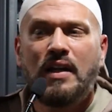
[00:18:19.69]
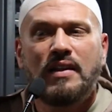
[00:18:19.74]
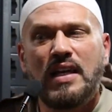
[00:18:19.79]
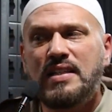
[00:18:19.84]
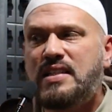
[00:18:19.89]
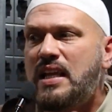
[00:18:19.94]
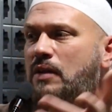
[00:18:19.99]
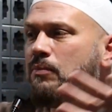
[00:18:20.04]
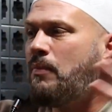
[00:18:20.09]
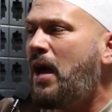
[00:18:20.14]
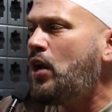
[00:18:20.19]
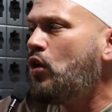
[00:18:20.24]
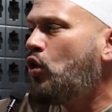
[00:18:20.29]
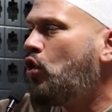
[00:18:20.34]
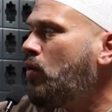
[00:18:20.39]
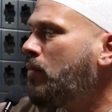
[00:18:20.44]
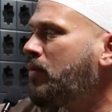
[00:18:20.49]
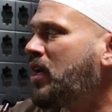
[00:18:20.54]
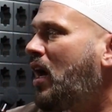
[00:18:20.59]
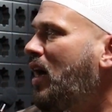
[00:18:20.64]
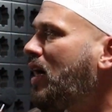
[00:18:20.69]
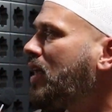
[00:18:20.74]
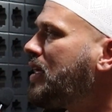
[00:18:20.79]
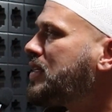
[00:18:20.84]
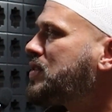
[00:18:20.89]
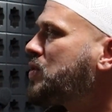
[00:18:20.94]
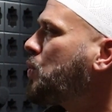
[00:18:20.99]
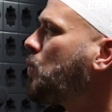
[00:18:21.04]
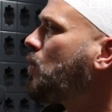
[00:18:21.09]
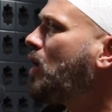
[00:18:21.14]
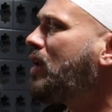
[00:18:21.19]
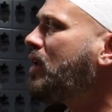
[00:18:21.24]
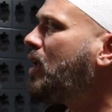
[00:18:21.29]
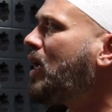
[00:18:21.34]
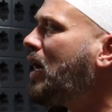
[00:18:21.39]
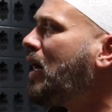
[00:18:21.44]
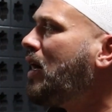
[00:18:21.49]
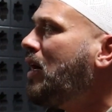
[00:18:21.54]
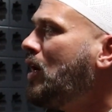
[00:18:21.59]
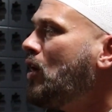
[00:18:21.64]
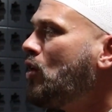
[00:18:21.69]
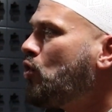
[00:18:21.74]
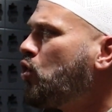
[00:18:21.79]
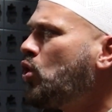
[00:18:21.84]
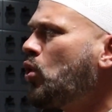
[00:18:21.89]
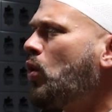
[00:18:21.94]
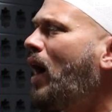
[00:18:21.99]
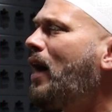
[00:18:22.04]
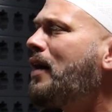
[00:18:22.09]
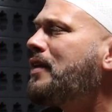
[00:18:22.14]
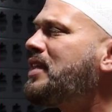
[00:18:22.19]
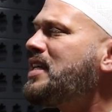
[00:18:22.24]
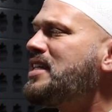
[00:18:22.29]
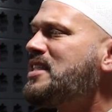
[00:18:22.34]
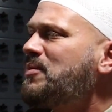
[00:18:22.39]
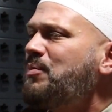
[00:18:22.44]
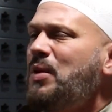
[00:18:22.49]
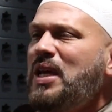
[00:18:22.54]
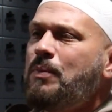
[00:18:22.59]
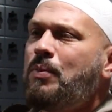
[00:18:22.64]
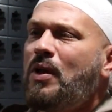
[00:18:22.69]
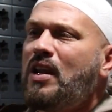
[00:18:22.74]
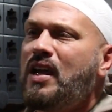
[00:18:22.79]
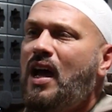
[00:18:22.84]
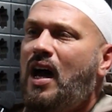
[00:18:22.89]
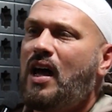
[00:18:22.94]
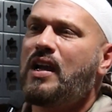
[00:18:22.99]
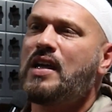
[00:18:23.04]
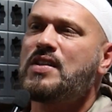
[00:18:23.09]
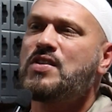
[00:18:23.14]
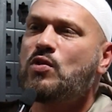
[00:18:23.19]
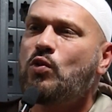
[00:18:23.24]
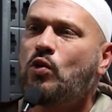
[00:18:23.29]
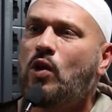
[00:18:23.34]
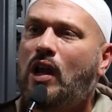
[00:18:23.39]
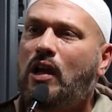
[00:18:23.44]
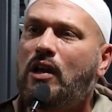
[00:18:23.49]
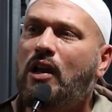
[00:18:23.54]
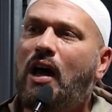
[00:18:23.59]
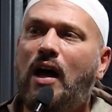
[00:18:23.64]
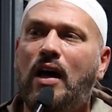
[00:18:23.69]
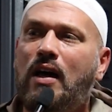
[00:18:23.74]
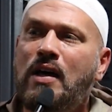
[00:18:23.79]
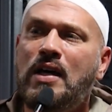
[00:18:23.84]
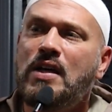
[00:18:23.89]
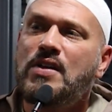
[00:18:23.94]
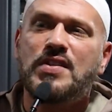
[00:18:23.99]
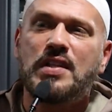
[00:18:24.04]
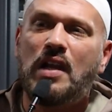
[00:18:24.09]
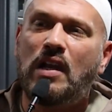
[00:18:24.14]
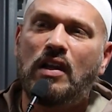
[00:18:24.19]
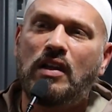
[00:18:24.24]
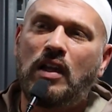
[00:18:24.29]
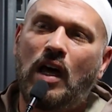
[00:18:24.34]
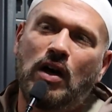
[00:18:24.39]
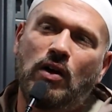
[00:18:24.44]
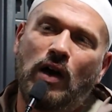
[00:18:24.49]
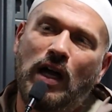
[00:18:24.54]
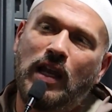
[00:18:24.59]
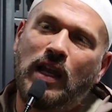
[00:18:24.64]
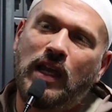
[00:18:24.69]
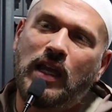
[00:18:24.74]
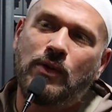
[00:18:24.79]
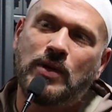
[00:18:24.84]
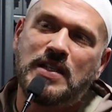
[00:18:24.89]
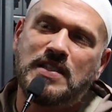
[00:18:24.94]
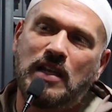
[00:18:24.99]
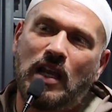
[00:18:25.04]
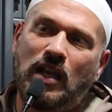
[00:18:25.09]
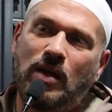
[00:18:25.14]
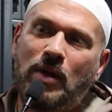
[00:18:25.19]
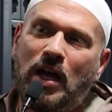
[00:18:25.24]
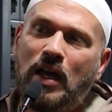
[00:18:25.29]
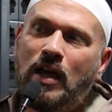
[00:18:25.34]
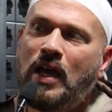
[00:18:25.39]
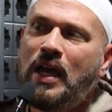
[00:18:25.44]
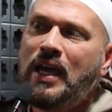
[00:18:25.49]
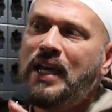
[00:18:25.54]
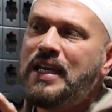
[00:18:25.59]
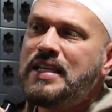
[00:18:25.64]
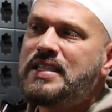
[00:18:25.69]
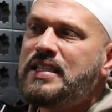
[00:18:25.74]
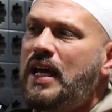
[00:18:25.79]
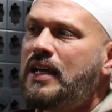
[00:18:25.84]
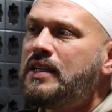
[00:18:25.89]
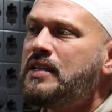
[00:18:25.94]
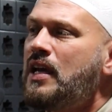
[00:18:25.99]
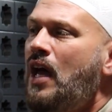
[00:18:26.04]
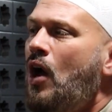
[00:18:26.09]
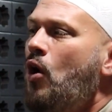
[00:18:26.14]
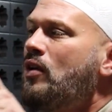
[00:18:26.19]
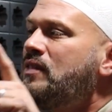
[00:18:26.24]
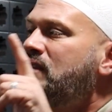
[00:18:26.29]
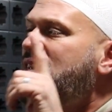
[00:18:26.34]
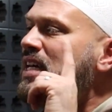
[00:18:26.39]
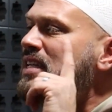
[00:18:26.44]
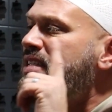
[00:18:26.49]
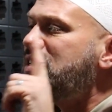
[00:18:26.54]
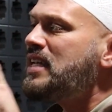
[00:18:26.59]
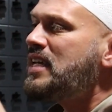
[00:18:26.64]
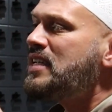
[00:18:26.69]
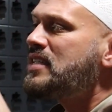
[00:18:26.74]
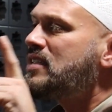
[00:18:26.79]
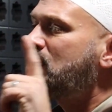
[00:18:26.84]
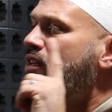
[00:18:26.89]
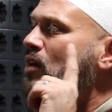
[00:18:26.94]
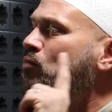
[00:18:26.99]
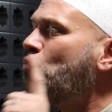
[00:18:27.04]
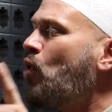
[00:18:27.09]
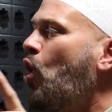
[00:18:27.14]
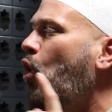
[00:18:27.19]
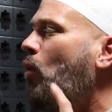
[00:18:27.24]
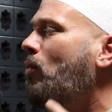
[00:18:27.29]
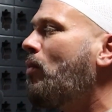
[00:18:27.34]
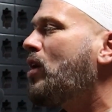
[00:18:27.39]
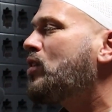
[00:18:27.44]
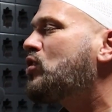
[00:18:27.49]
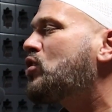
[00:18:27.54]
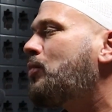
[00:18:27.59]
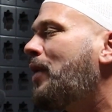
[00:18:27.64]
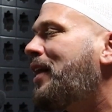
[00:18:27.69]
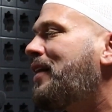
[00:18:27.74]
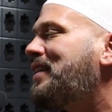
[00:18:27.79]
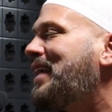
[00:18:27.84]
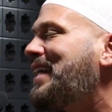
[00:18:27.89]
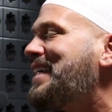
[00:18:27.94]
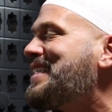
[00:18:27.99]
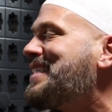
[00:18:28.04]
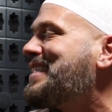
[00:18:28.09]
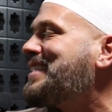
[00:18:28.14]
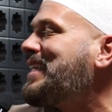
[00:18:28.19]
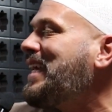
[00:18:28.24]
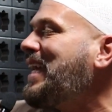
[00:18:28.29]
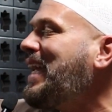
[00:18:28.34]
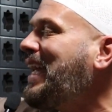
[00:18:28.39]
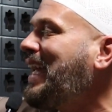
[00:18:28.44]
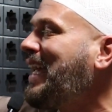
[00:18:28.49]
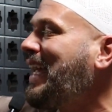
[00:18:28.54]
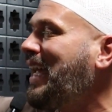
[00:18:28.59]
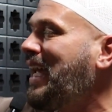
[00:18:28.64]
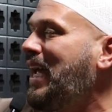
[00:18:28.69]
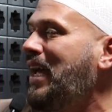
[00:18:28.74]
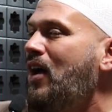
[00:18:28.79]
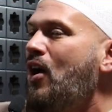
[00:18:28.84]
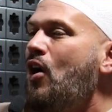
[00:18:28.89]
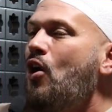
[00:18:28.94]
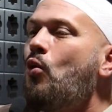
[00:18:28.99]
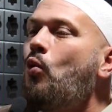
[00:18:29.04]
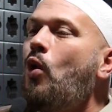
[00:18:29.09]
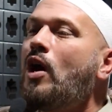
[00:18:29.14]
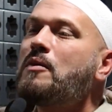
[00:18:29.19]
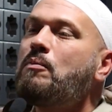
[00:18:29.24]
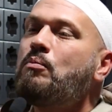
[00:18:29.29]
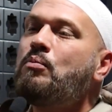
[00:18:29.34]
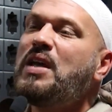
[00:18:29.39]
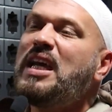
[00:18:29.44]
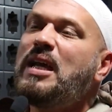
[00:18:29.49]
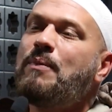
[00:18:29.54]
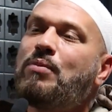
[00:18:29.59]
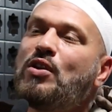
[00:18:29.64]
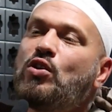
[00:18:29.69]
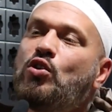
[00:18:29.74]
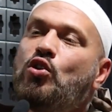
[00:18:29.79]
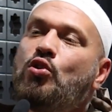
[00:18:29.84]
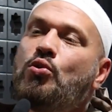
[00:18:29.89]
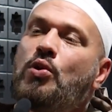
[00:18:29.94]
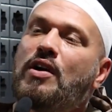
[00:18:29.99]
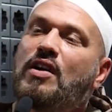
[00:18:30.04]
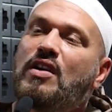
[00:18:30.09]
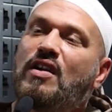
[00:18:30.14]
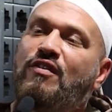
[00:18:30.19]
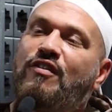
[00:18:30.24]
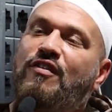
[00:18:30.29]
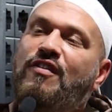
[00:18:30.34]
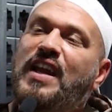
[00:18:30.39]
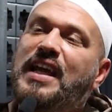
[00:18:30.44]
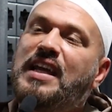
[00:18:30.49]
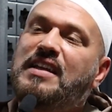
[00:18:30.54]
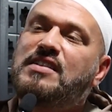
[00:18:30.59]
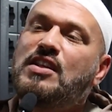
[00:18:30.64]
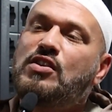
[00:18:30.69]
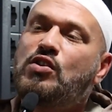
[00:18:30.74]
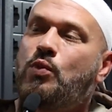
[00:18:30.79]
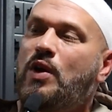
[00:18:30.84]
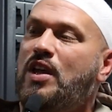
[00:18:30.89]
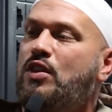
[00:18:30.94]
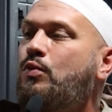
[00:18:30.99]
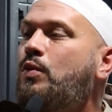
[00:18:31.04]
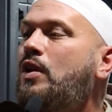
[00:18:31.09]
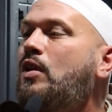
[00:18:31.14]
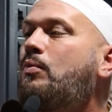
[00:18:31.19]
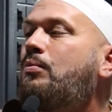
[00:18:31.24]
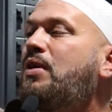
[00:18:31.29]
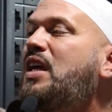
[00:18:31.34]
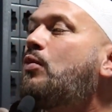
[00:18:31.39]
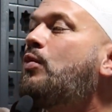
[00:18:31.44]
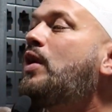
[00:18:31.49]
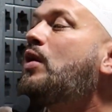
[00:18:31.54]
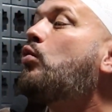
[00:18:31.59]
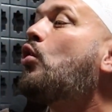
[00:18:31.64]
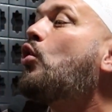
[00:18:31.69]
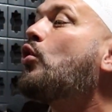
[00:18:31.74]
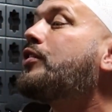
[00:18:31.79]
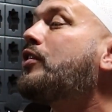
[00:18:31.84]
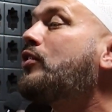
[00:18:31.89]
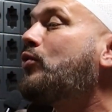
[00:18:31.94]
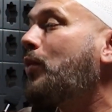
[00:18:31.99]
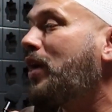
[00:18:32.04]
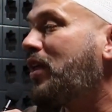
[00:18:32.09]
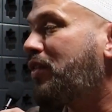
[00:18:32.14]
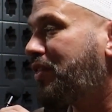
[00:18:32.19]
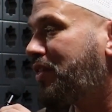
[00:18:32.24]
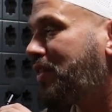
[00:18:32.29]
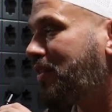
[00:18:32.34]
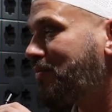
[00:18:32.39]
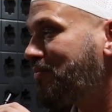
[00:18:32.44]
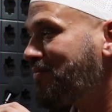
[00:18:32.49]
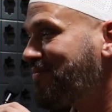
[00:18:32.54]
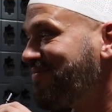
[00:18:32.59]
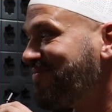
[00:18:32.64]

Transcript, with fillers: They said, Men whom ya Rasulullah? Who are these people, ya Rasulullah? Sallallahu alayhi wasallam. He said, This is the moment where they see what people who were afflicted with will be rewarded with.